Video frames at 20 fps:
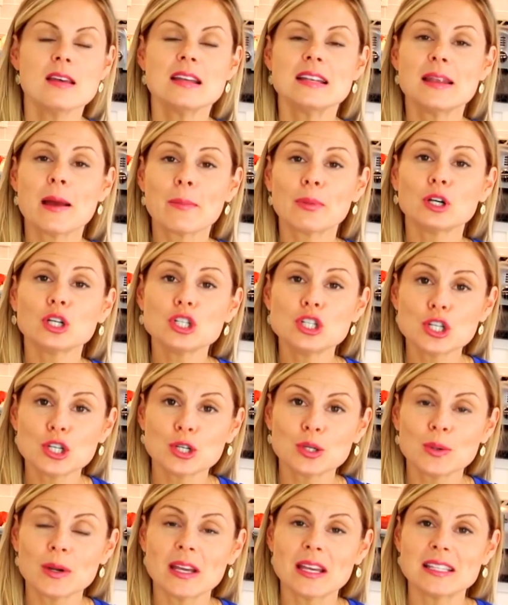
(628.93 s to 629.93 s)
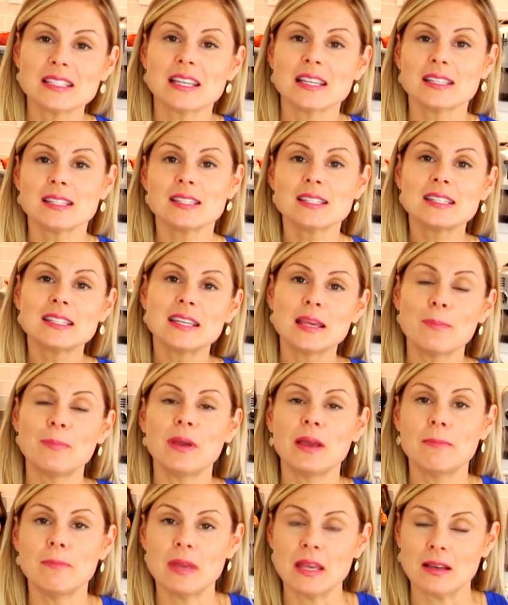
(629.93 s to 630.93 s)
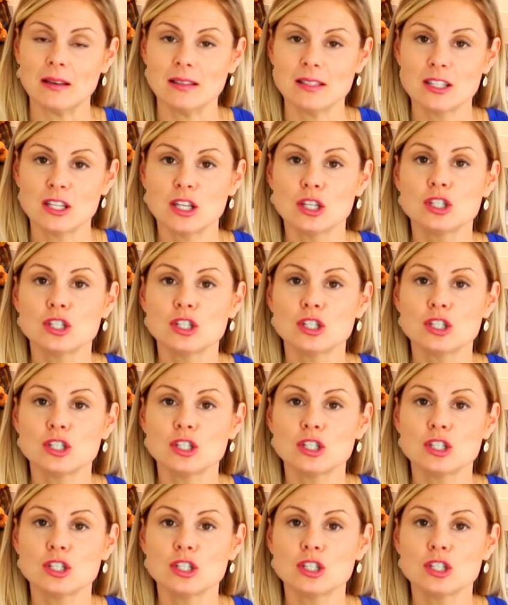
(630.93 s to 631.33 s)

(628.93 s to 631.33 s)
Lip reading: Number two is skipping meals.